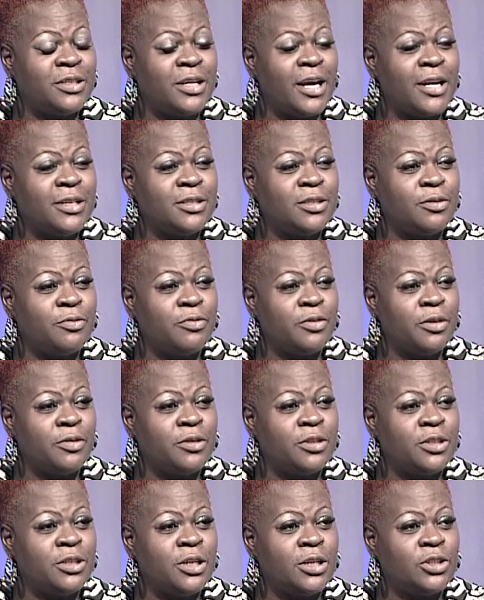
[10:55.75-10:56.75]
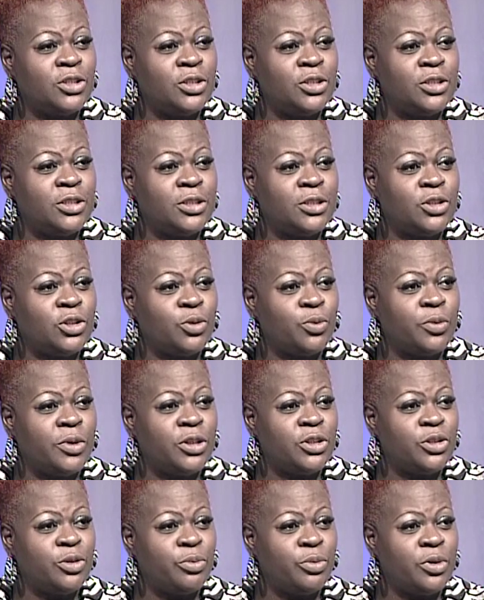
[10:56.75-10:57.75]
That's a very touchy
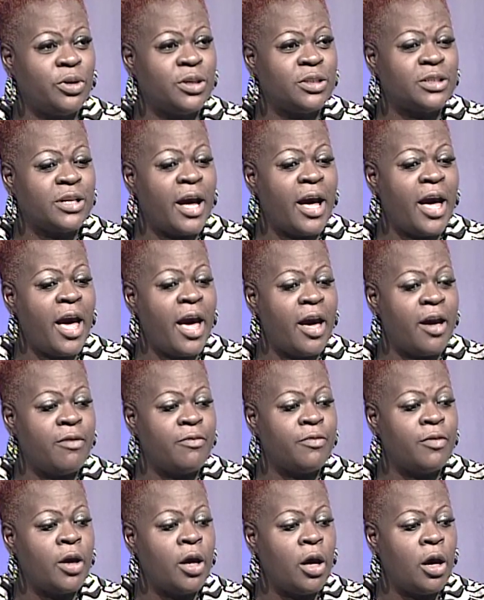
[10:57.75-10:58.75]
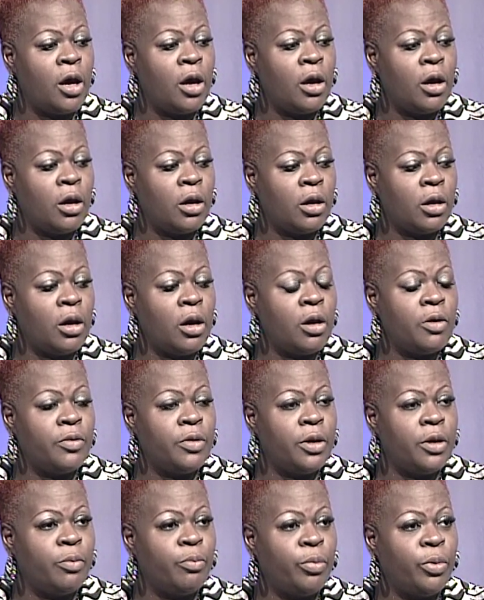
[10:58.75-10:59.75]
situation because I have a
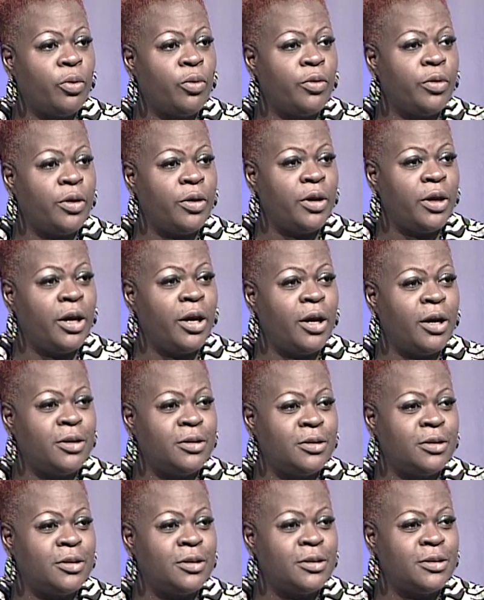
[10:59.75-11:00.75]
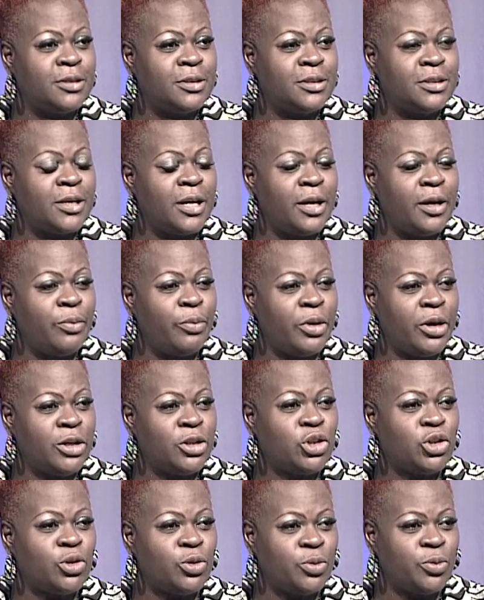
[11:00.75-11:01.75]
current employee under the same
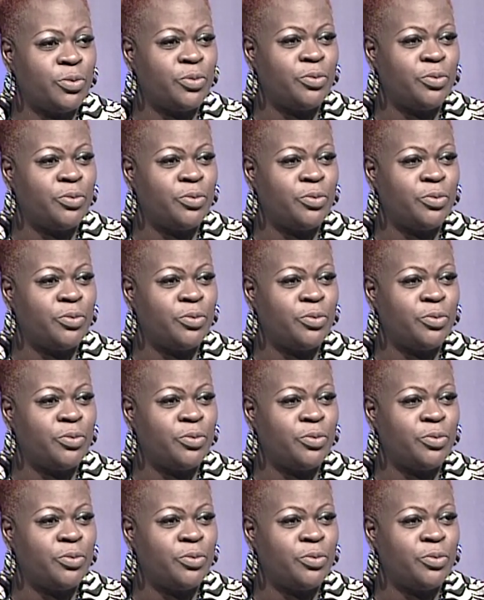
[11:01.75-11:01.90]
issue